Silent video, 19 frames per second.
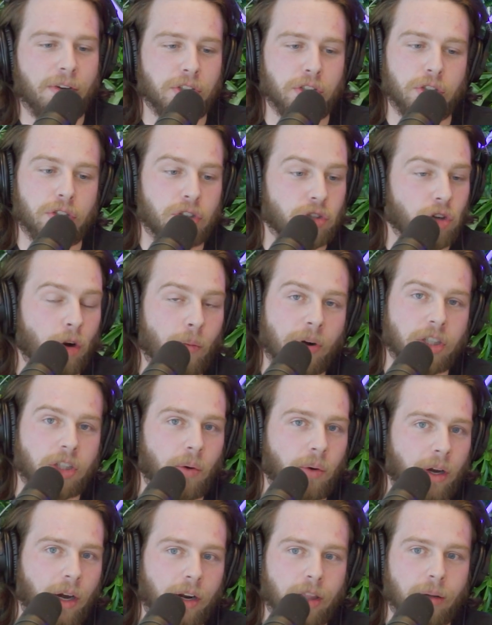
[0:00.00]
there's just so much
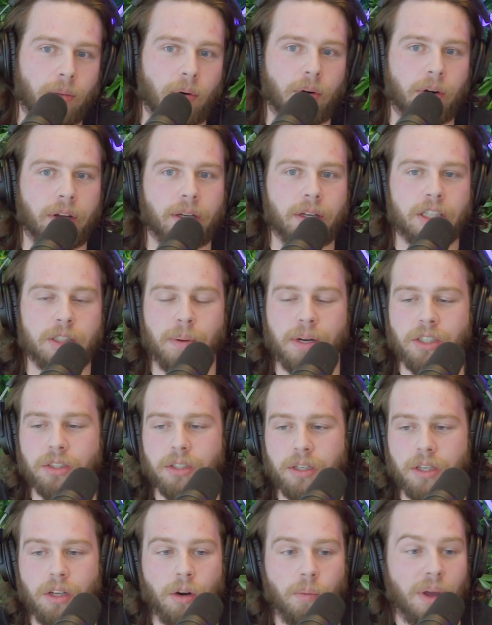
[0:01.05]
going on in the morning,
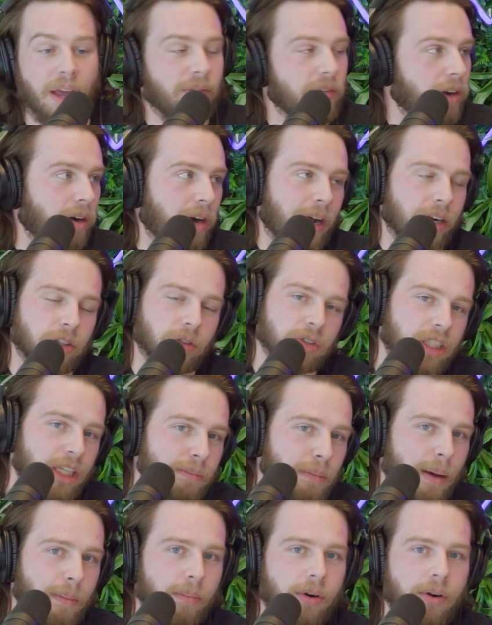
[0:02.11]
especially, we have international
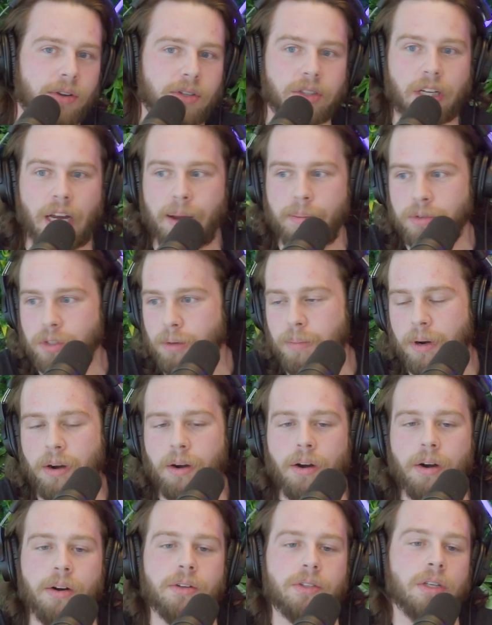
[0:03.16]
team members, time zone
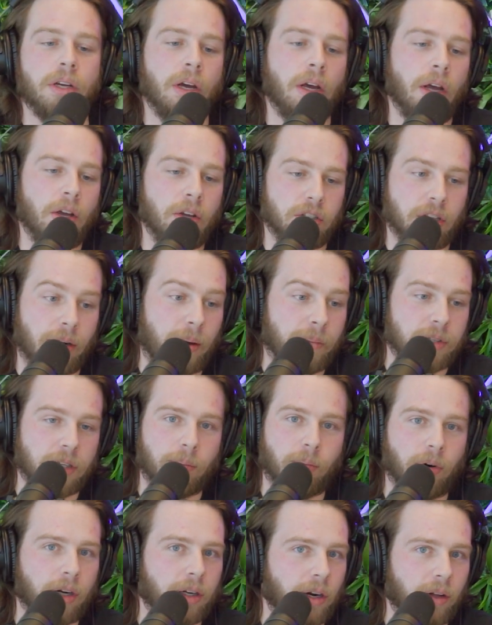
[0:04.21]
barriers. Sometimes I'm
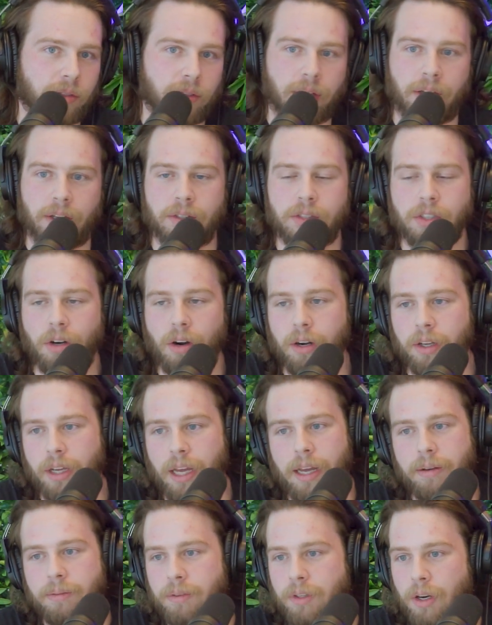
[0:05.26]
working on things starting
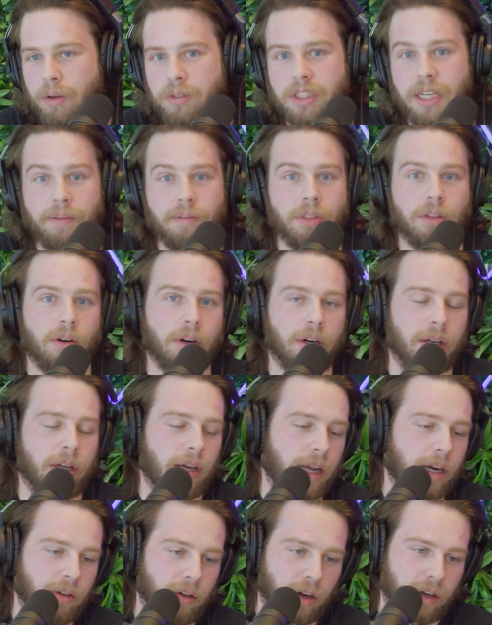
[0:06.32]
at,
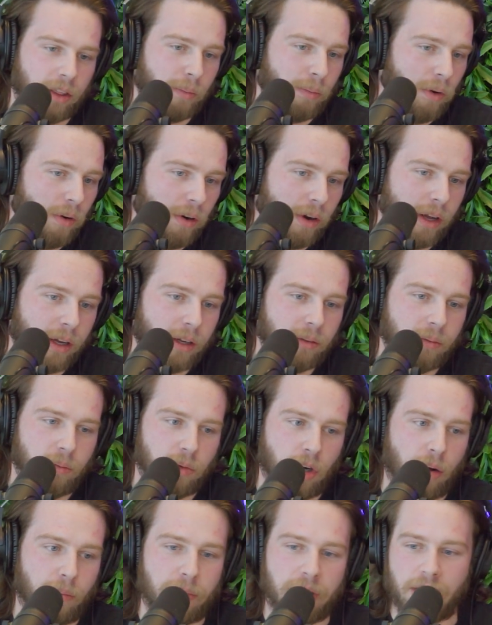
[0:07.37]
7:30, 8 o'clock in the morning,
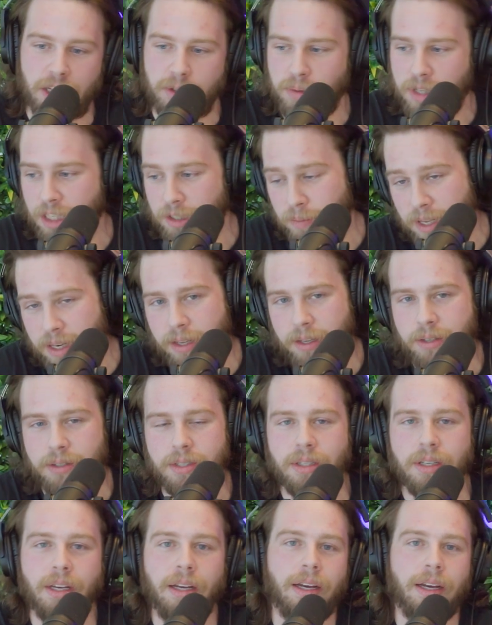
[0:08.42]
meetings,